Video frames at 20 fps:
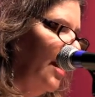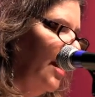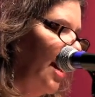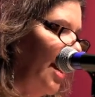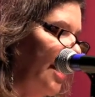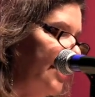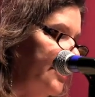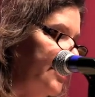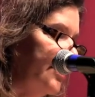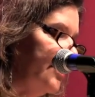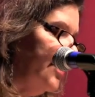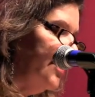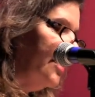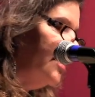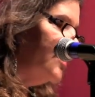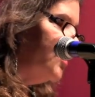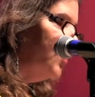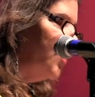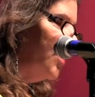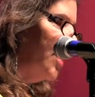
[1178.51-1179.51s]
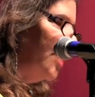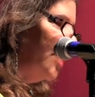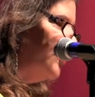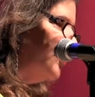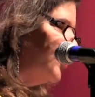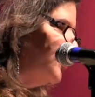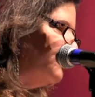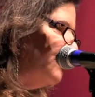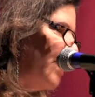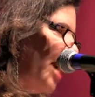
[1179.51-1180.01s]
I did this when I
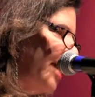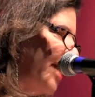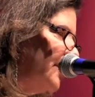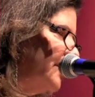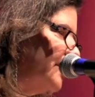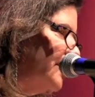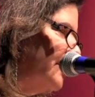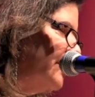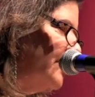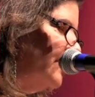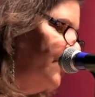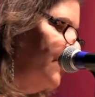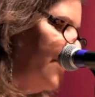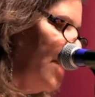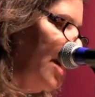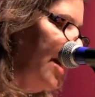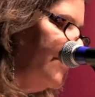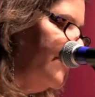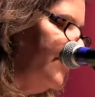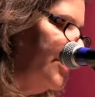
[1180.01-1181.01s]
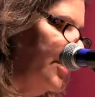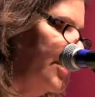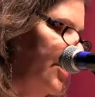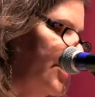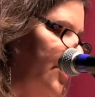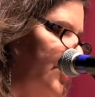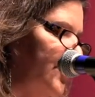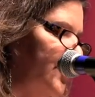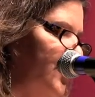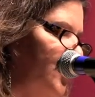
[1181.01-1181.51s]
was wrecked, 5
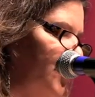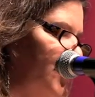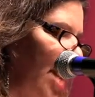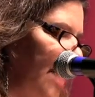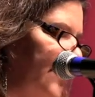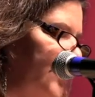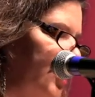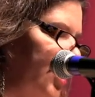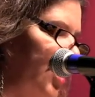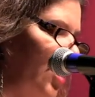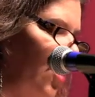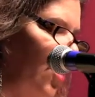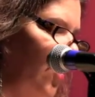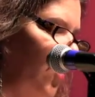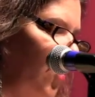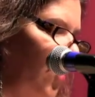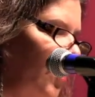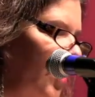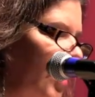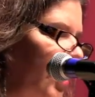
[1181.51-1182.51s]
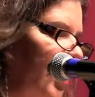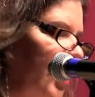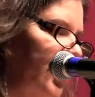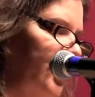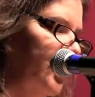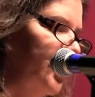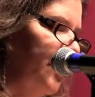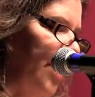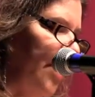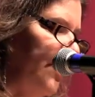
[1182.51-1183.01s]
years, trapped at home,
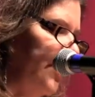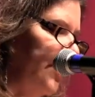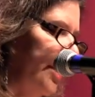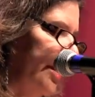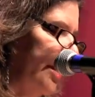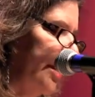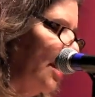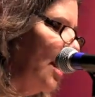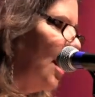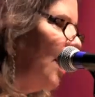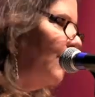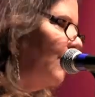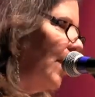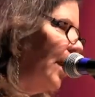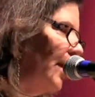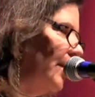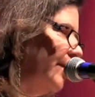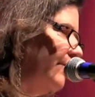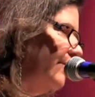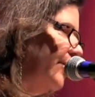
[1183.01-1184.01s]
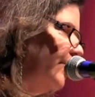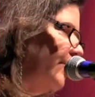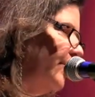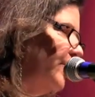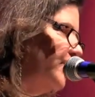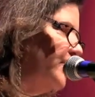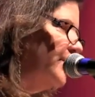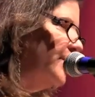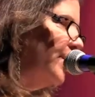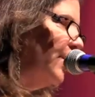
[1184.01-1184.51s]
trembling on my living
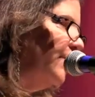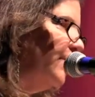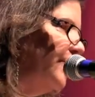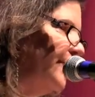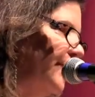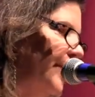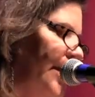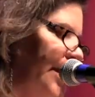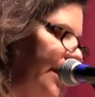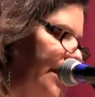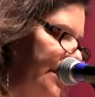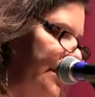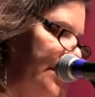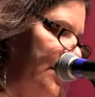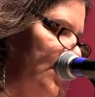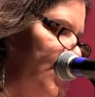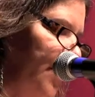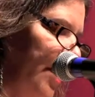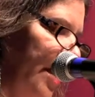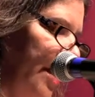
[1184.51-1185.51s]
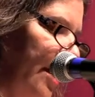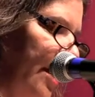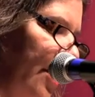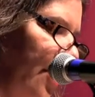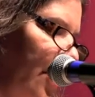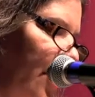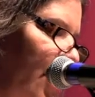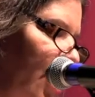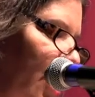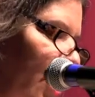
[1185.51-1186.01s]
room sofa in
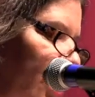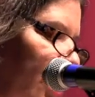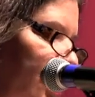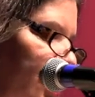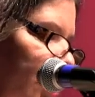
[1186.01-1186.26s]
despair,